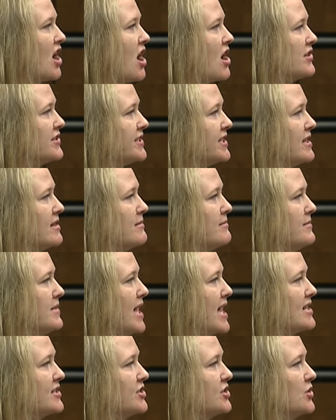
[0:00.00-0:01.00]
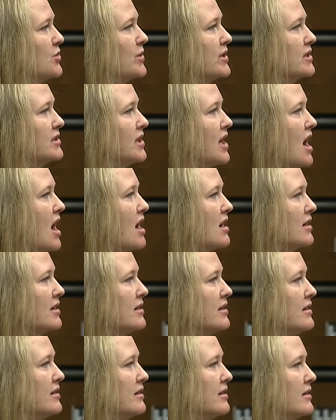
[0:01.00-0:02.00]
calls him at 2 o'clock
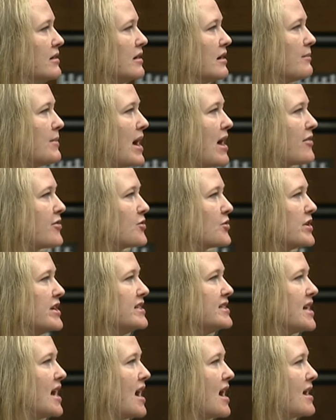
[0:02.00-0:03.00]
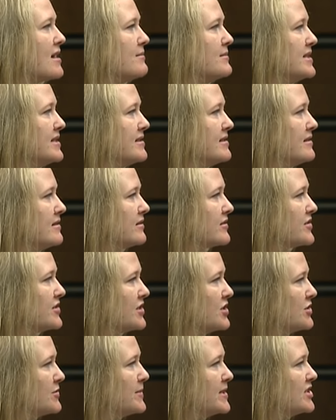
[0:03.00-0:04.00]
about two times.
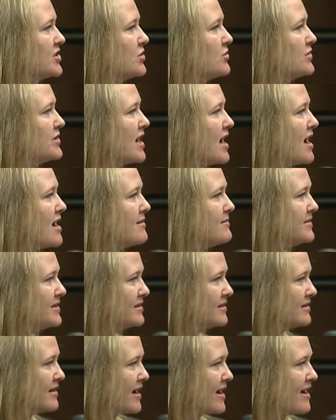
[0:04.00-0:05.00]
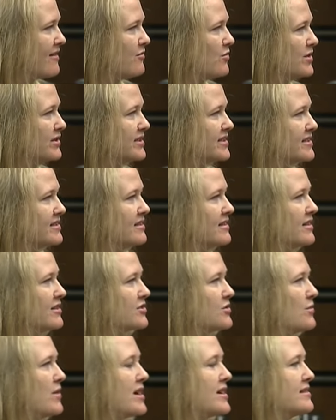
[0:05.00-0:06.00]
I have one listed
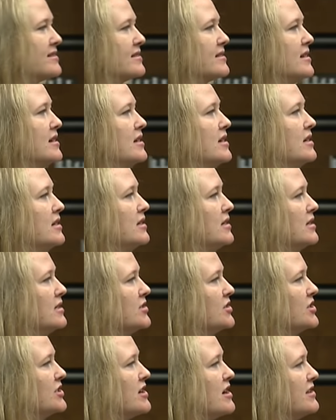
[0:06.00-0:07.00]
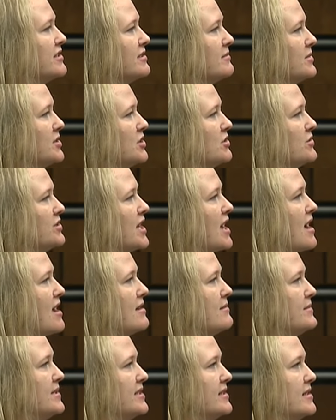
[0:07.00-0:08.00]
there twice. She calls him two
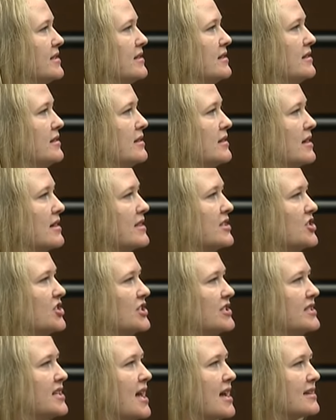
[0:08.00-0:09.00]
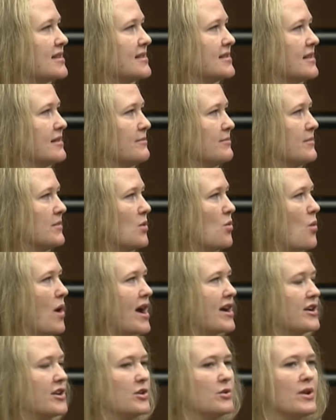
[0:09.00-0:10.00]
times, and then she texts him,
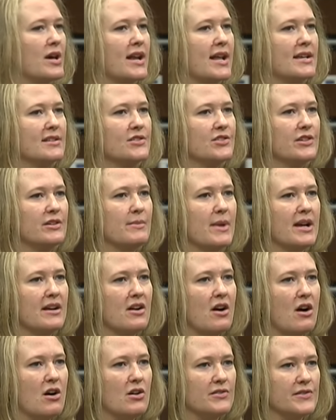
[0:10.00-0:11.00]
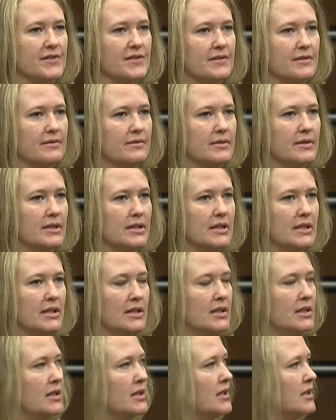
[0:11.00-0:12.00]
"Why are you not answering my calls?"
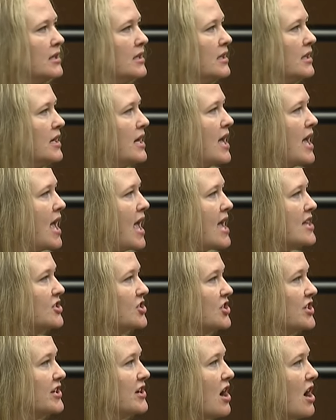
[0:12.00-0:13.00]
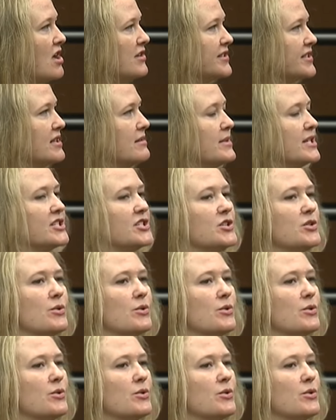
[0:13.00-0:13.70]
And she calls him at